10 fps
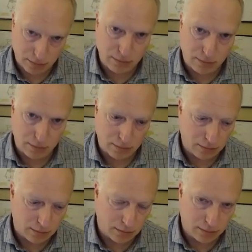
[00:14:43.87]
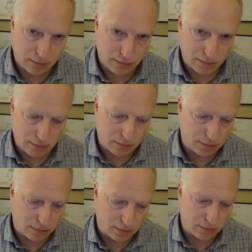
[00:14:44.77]

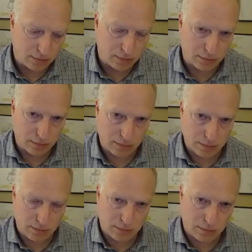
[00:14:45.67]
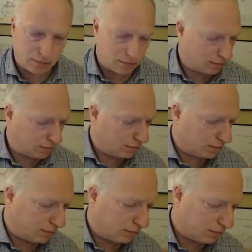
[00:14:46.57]

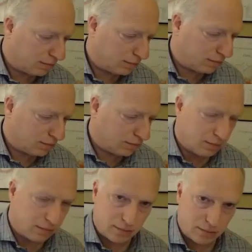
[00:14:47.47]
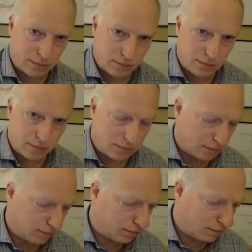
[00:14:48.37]

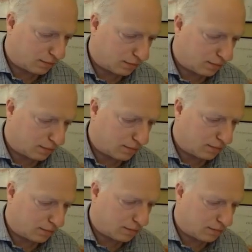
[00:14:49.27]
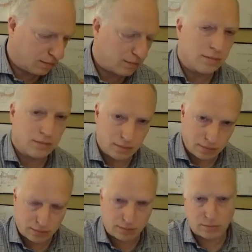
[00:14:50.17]

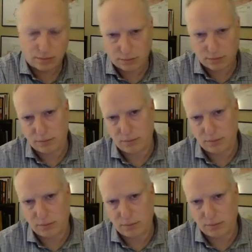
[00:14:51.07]
This person isn't speaking.